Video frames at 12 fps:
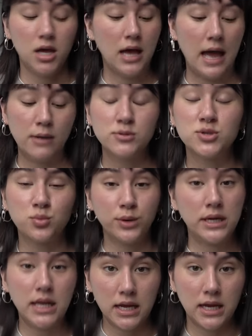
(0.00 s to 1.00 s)
I was
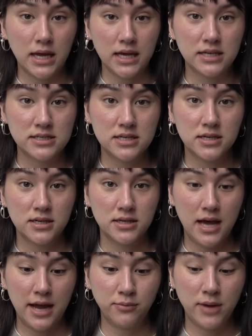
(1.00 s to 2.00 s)
reading it,
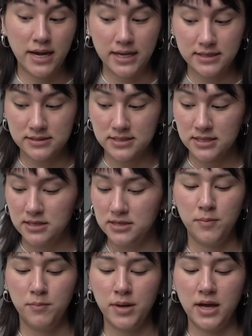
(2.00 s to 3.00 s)
I read it.
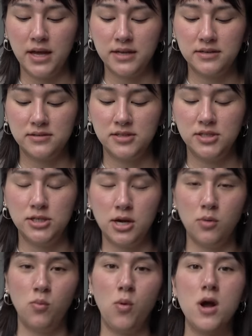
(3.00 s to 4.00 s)
But, you
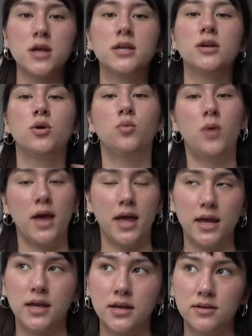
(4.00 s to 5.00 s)
know, walking
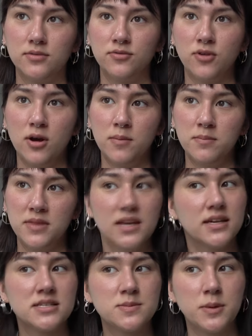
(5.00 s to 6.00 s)
away from the
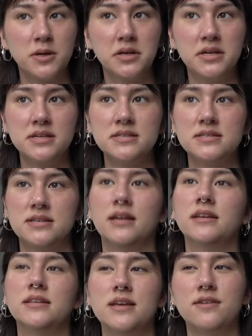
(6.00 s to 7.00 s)
experience
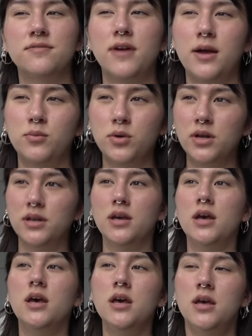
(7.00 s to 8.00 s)
and if I would
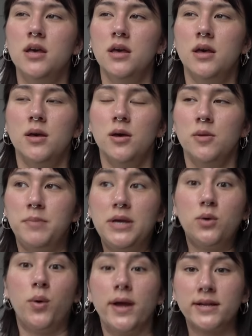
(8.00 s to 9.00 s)
be
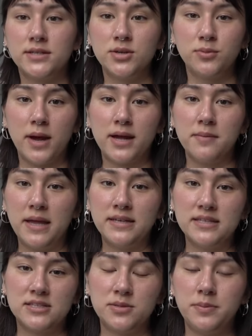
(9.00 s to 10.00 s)
quick to
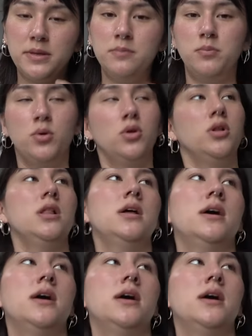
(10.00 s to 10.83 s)
recommend it to people,